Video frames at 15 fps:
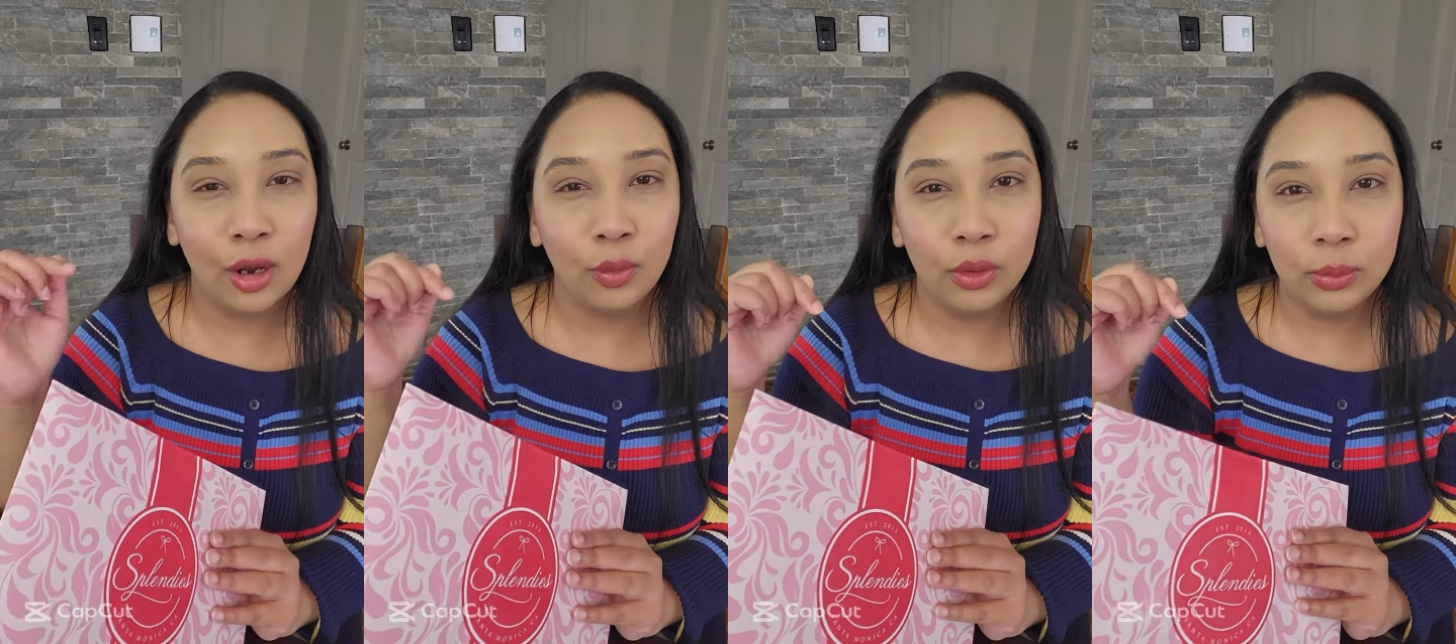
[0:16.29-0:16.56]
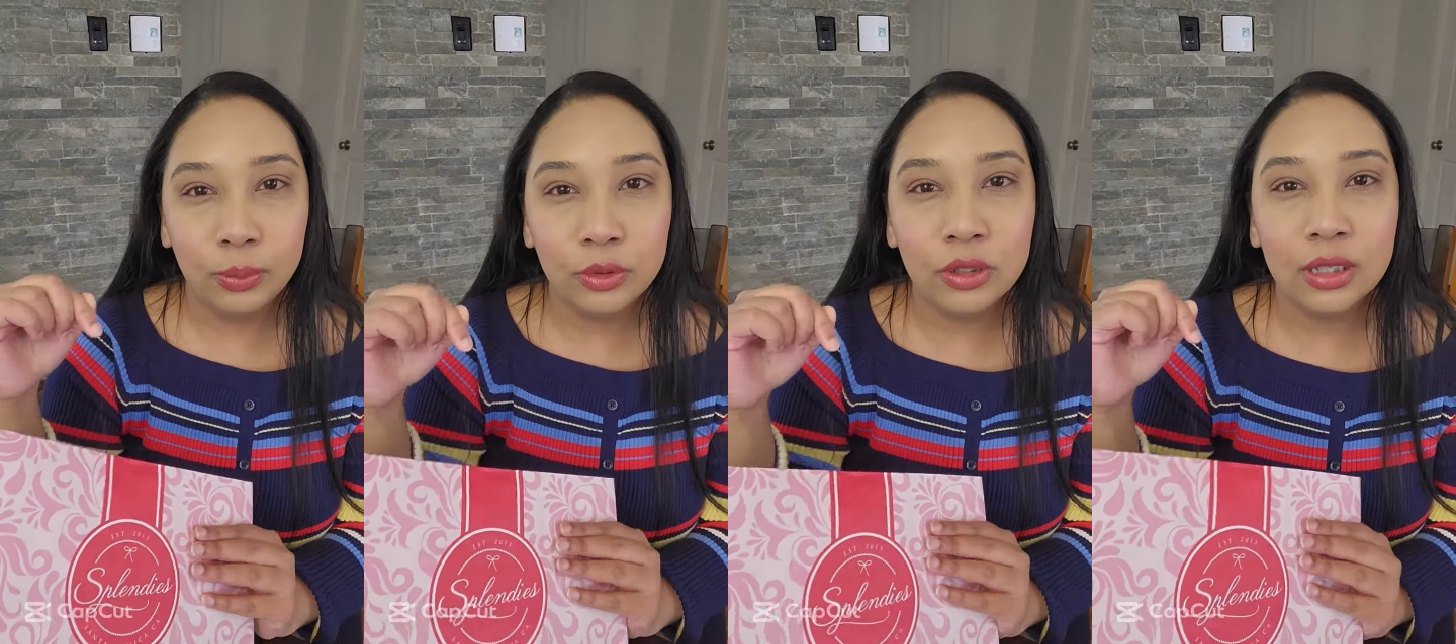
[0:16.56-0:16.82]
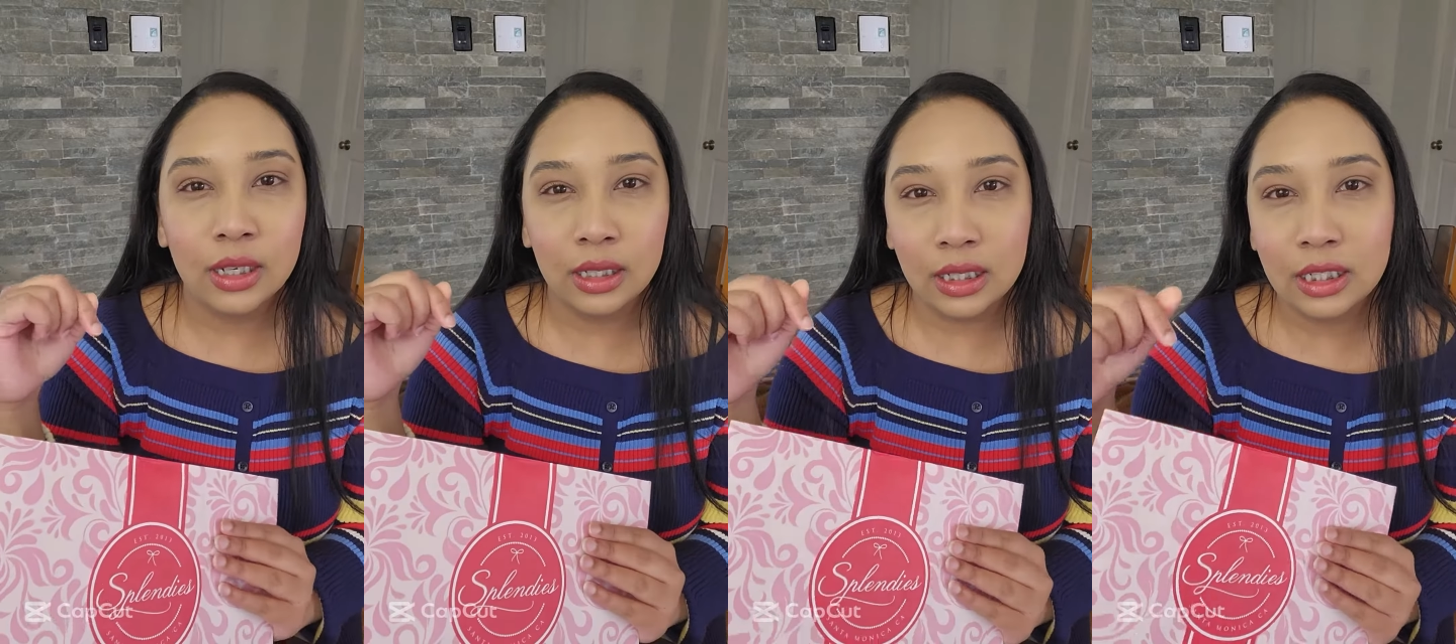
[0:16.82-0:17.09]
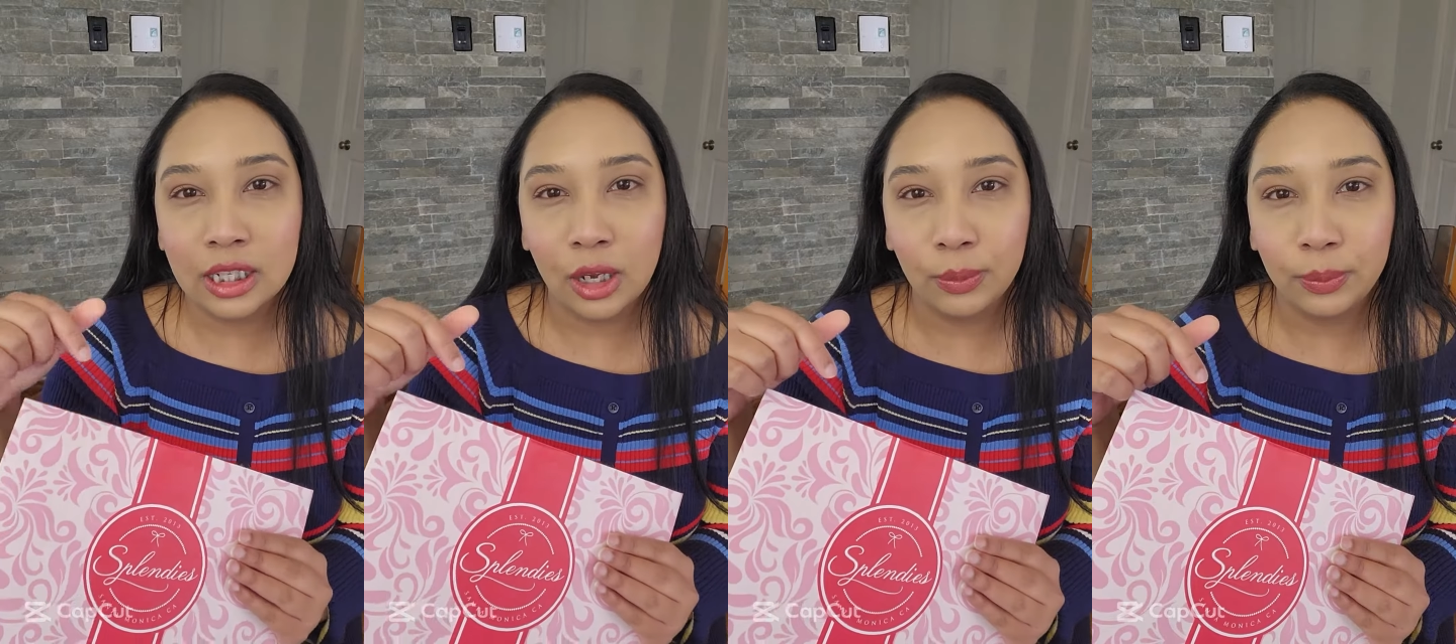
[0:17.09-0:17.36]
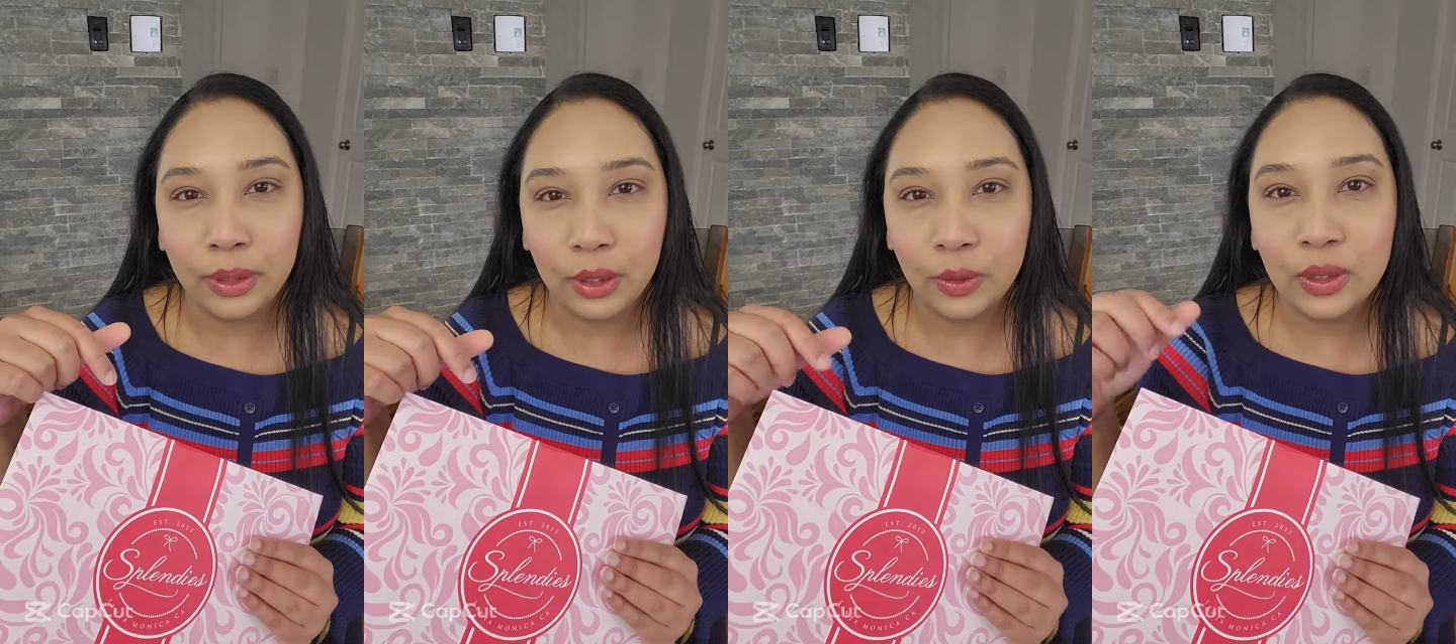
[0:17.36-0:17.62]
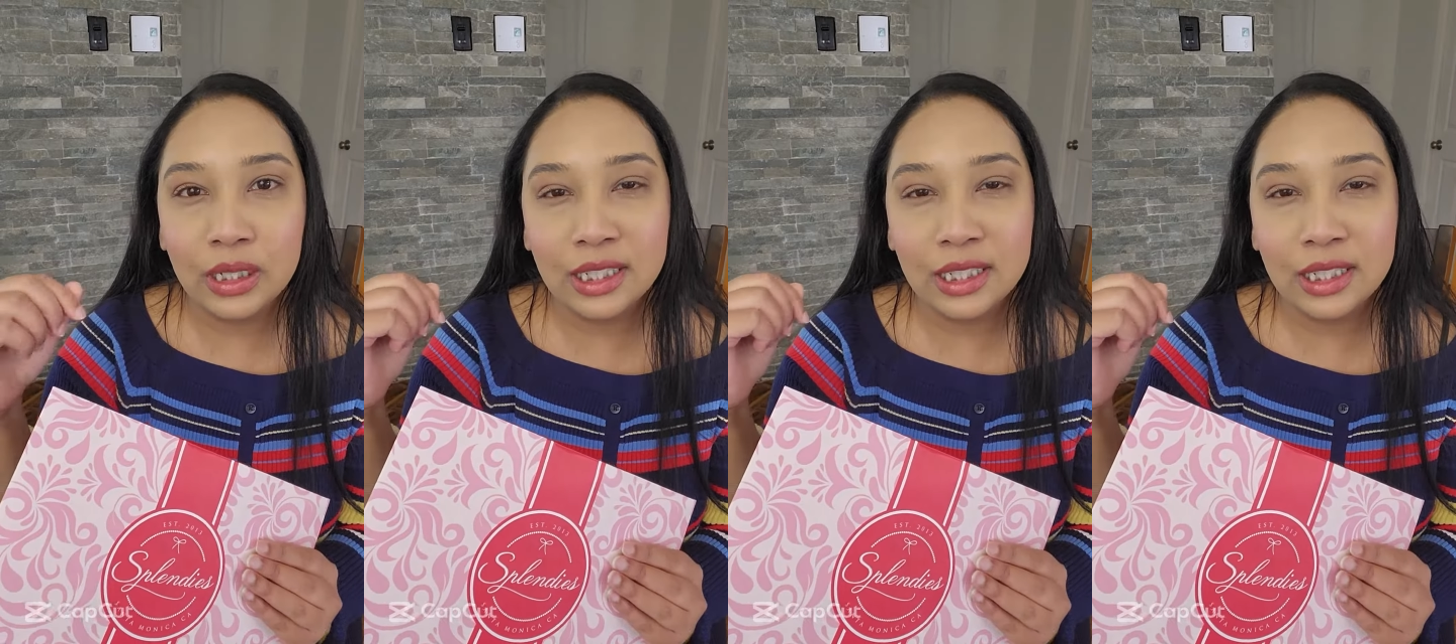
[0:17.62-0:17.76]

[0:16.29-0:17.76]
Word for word: I will put the link down below.